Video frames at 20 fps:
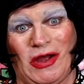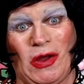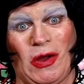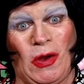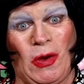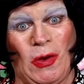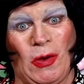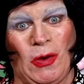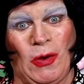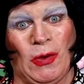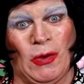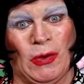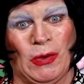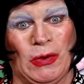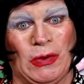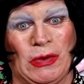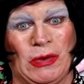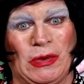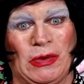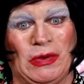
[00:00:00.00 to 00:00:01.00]
Oh,
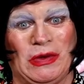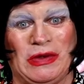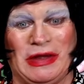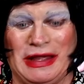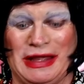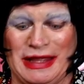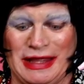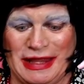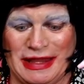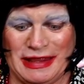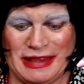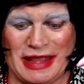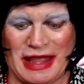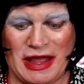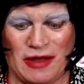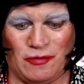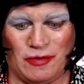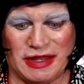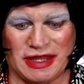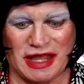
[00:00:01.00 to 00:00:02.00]

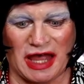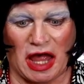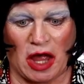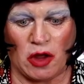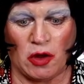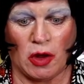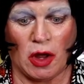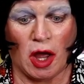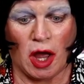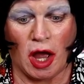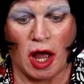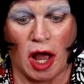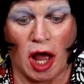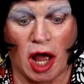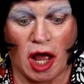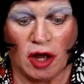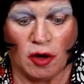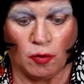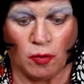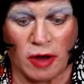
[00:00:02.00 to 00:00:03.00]
there we go.
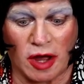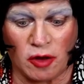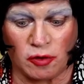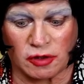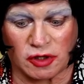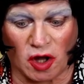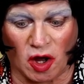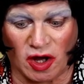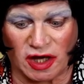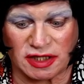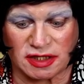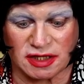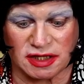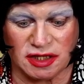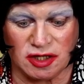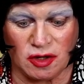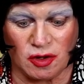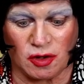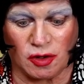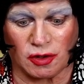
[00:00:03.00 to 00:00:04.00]
Well, guys,
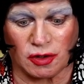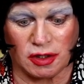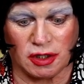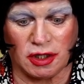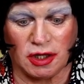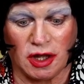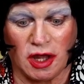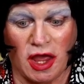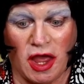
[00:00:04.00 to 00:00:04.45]
look.